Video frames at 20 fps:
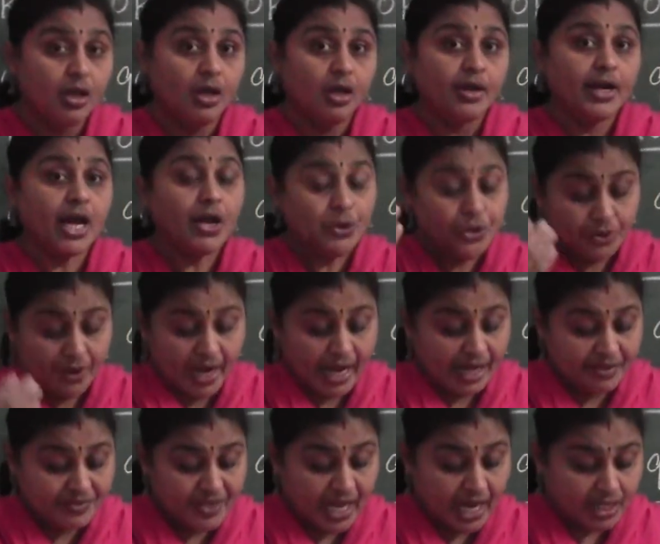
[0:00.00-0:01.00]
Now you
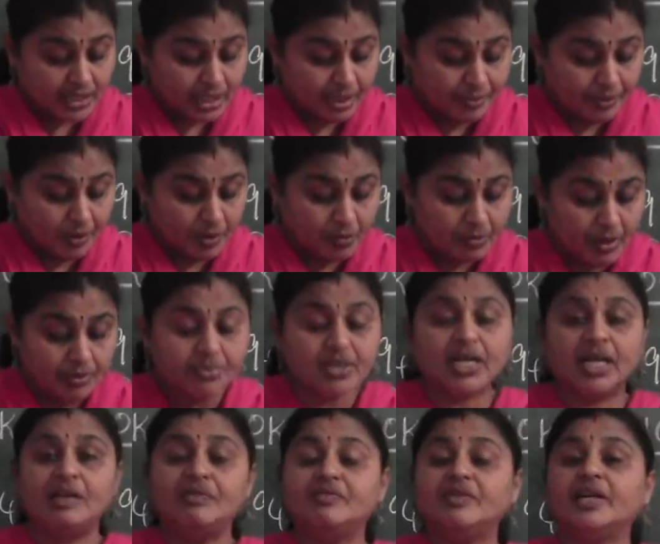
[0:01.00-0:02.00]
have the other problem
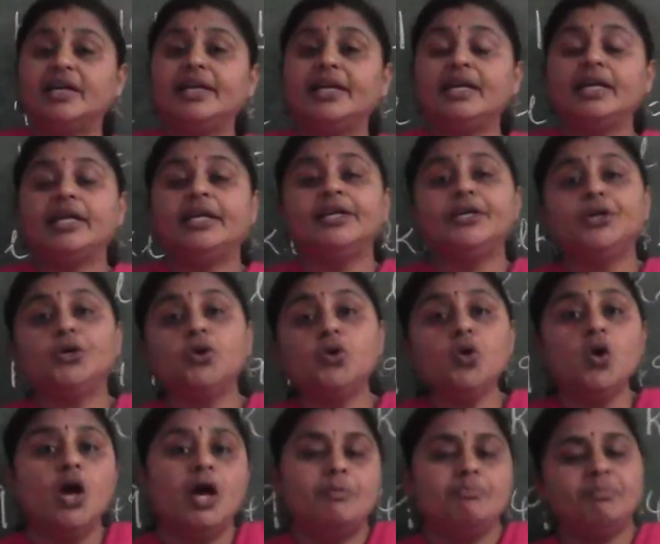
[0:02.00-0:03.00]
converting into
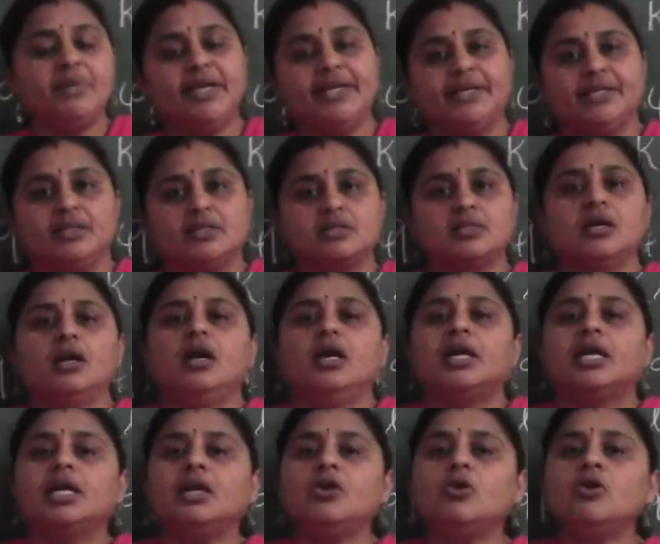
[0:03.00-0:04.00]
meters.
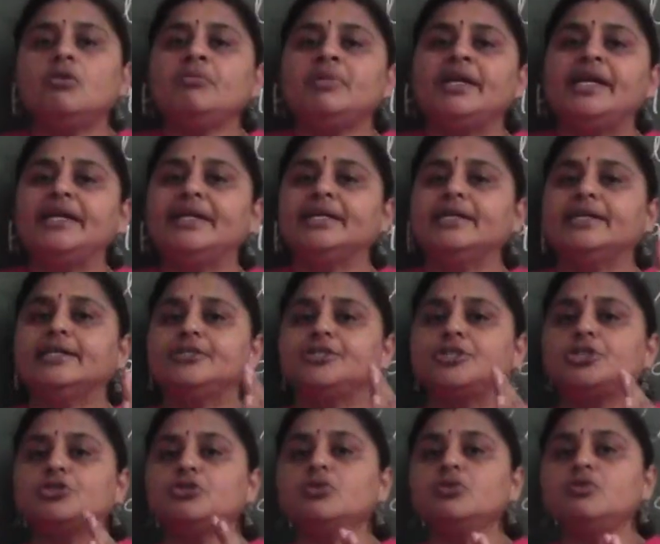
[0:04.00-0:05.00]
Kilometers
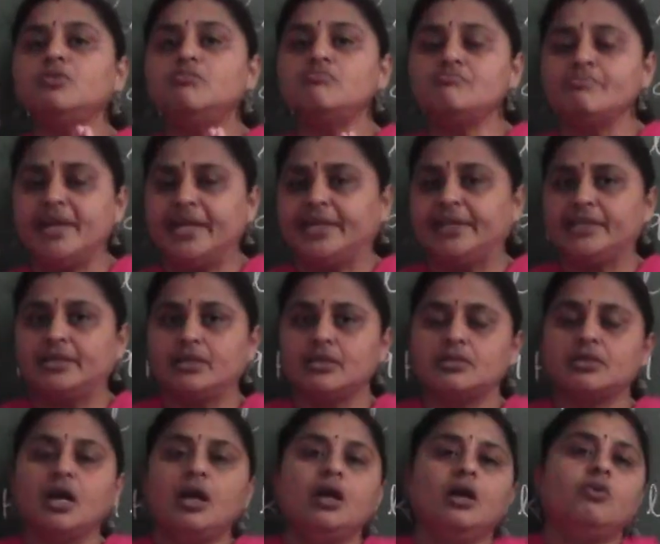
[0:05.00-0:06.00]
to meters.
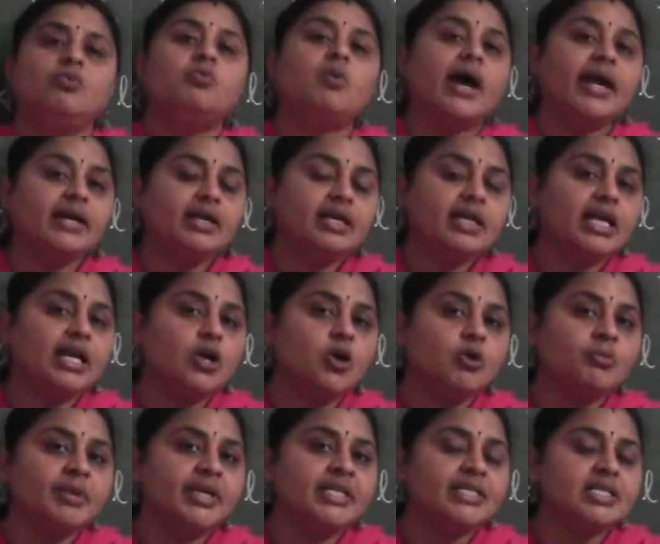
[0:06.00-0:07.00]
1
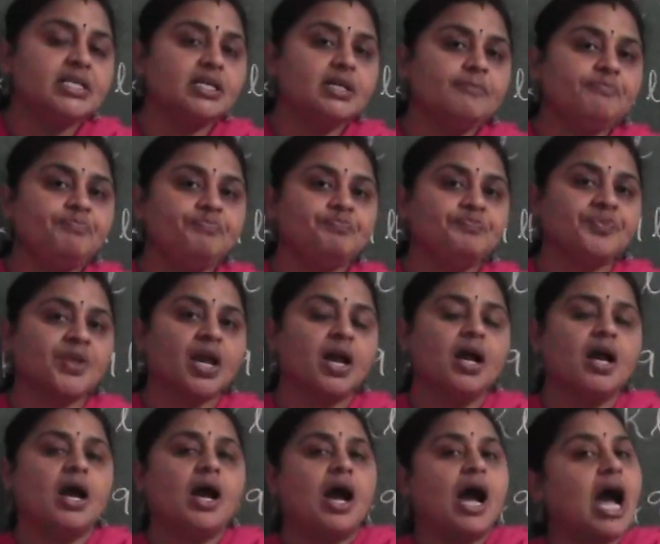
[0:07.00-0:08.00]
kilometer,
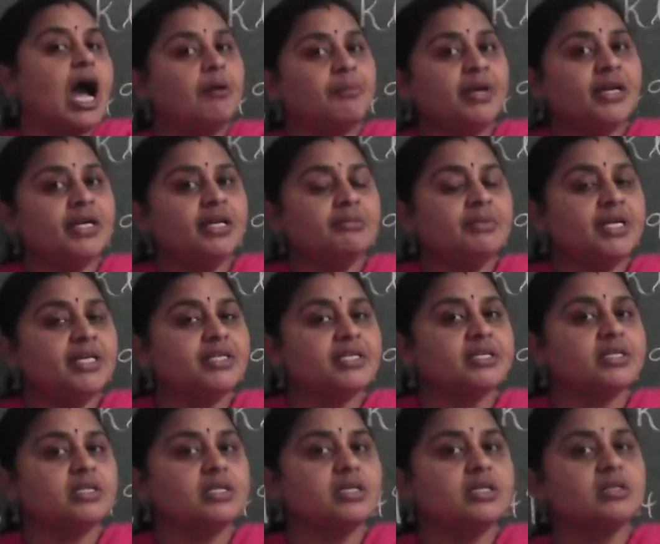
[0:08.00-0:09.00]
how many
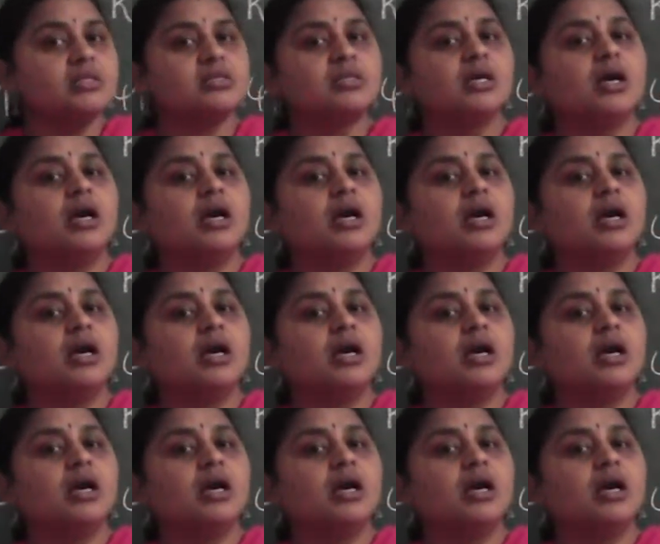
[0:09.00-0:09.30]
meters?